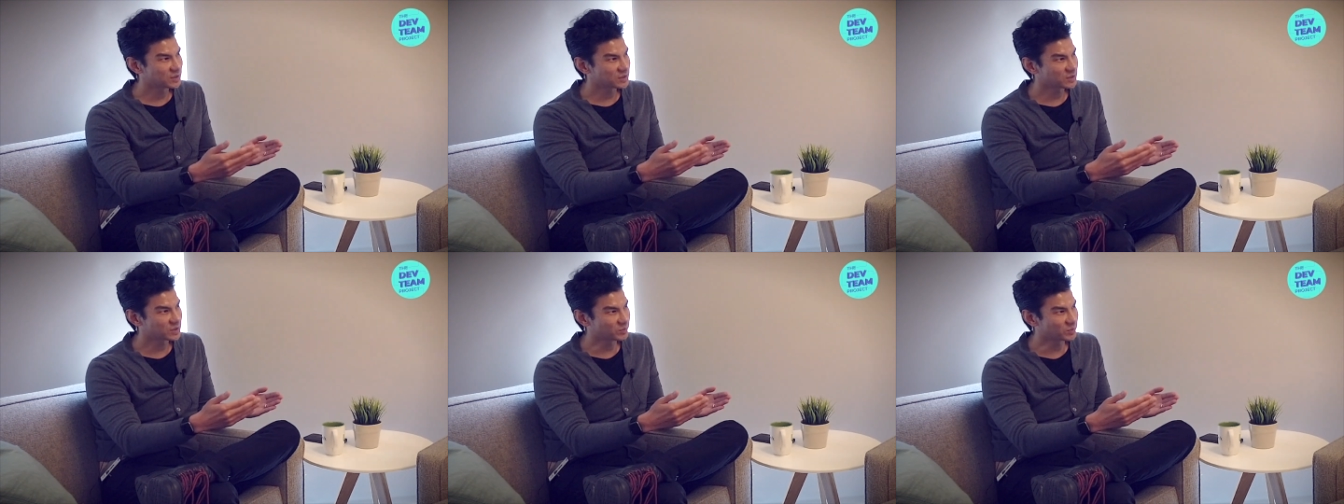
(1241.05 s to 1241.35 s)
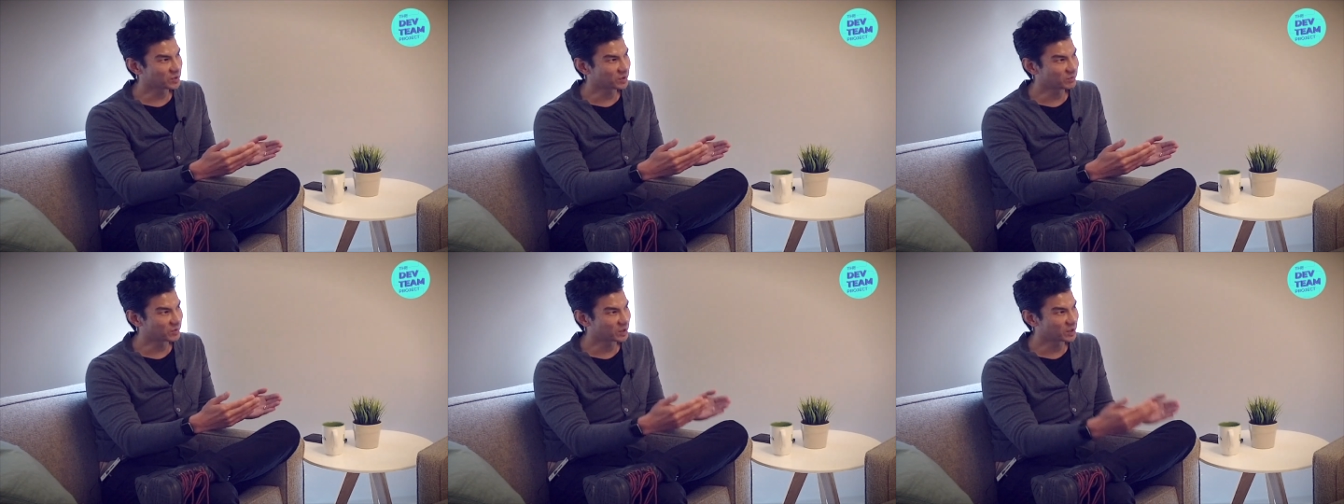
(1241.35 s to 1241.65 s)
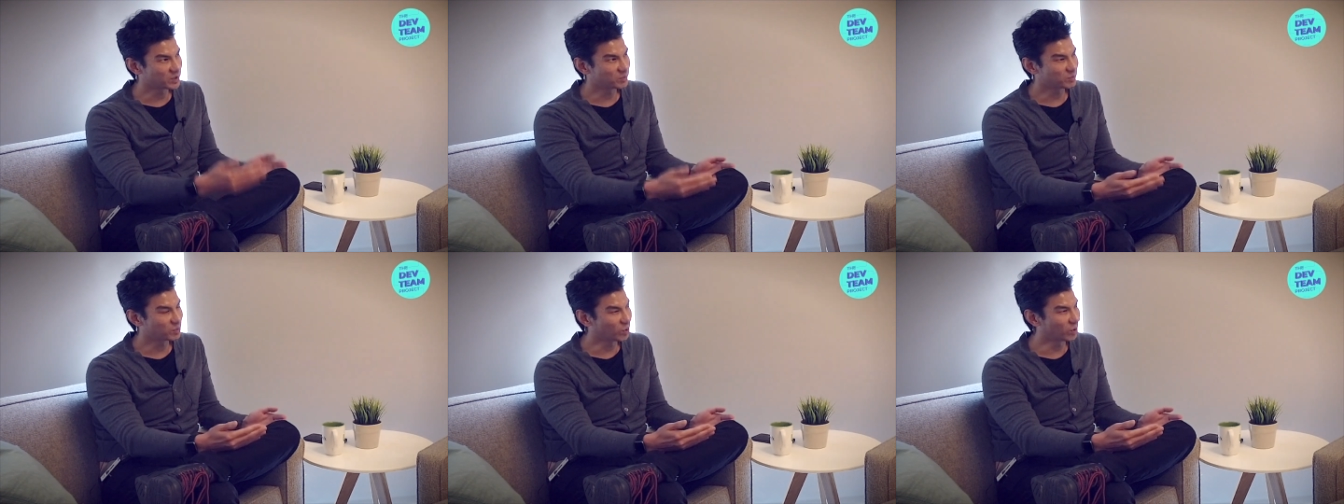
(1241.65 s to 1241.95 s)
something
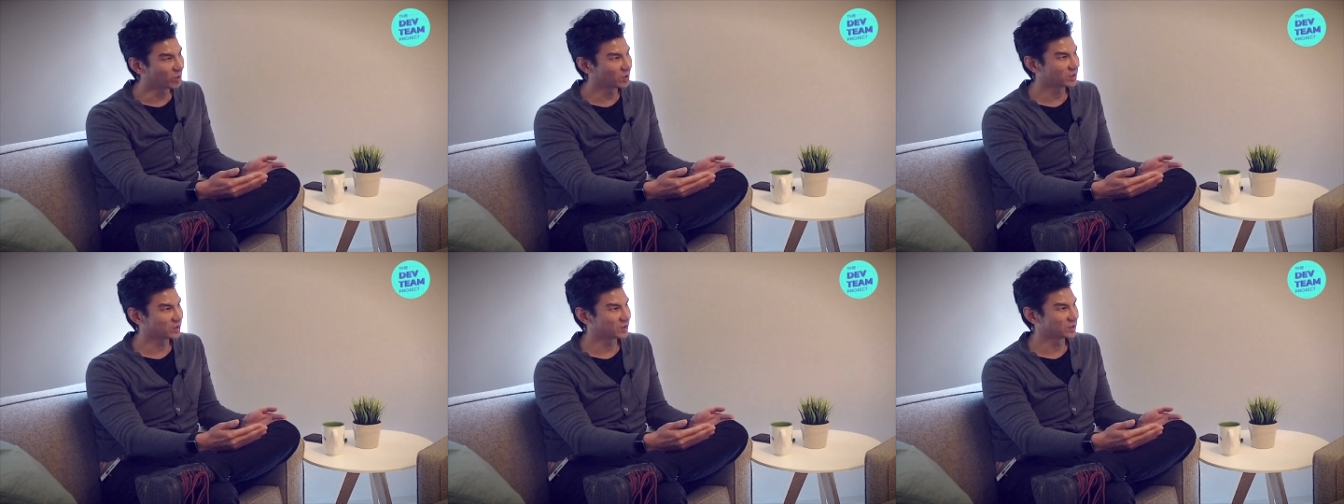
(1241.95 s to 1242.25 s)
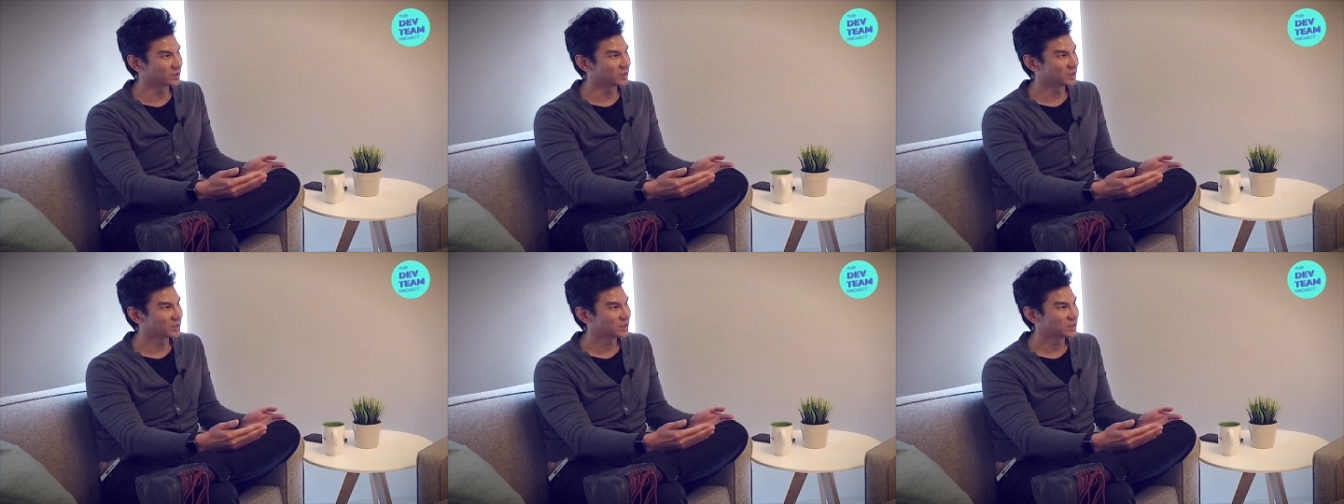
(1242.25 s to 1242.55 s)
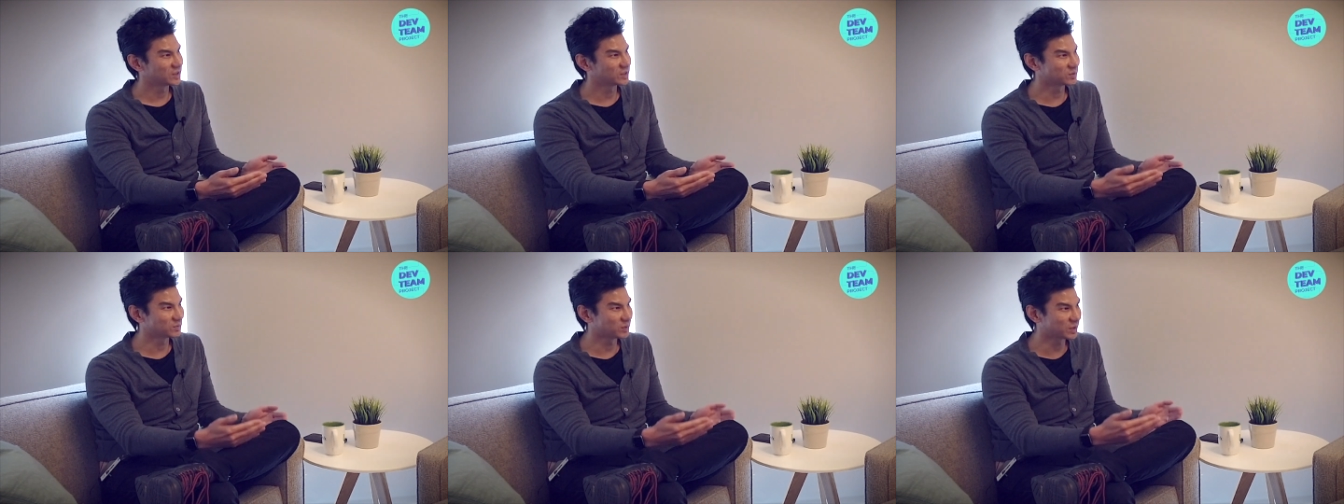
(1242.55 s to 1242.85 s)
very important
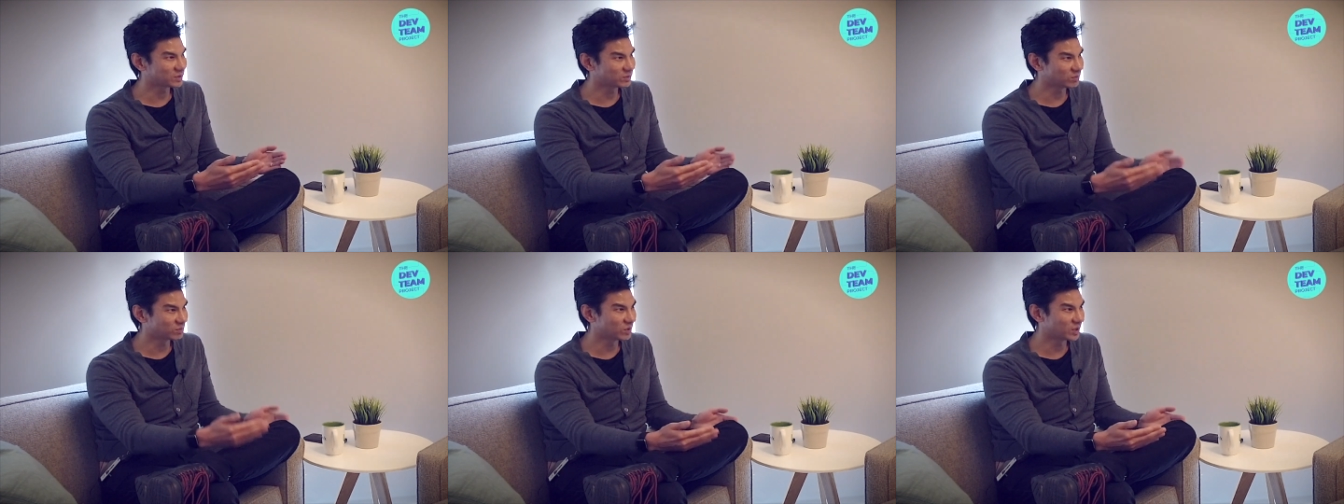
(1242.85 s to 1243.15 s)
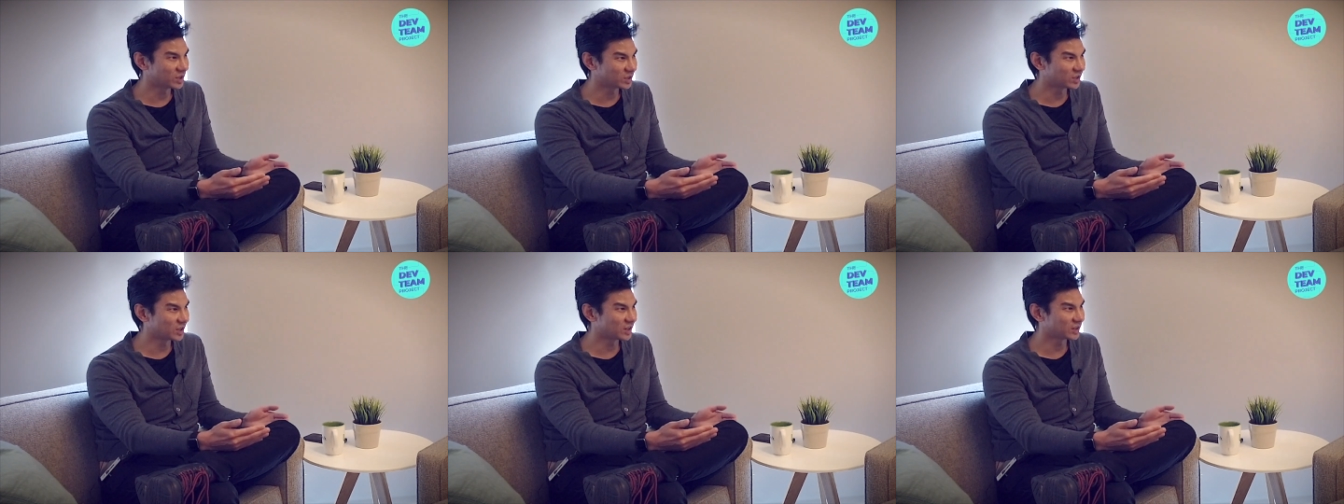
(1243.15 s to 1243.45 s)
is about to run